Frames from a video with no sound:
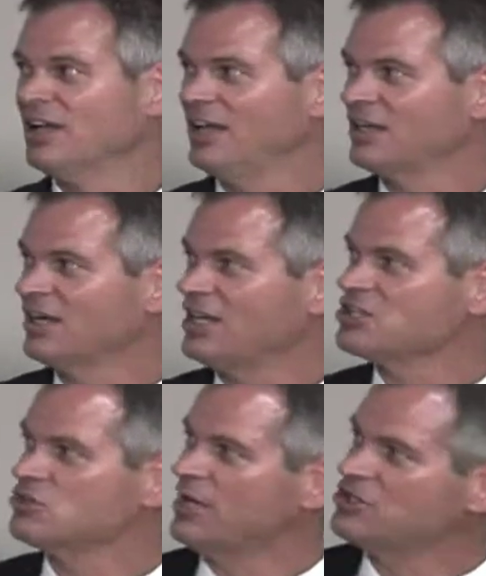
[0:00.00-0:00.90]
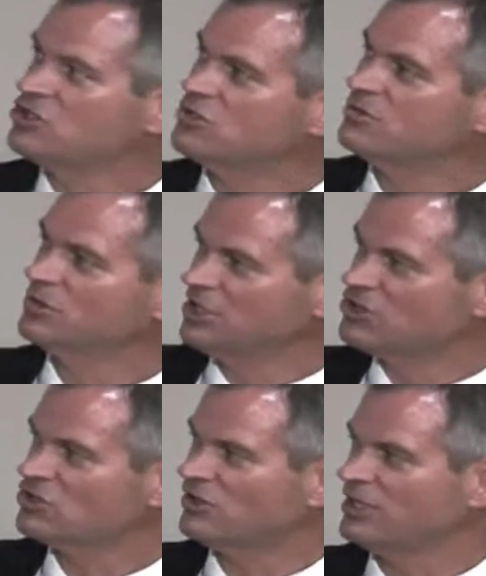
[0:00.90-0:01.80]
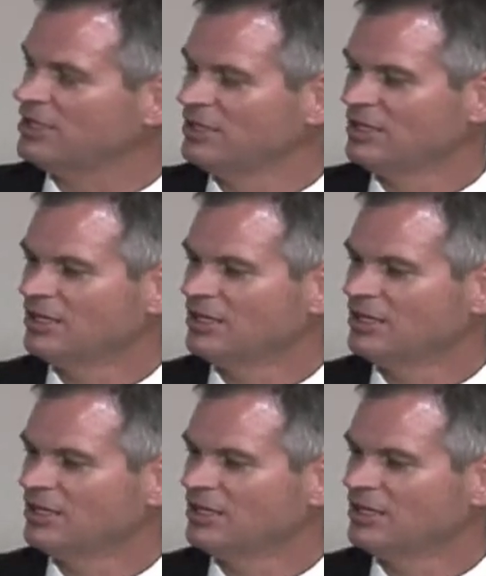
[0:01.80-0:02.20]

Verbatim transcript: And it got stretched traditionally.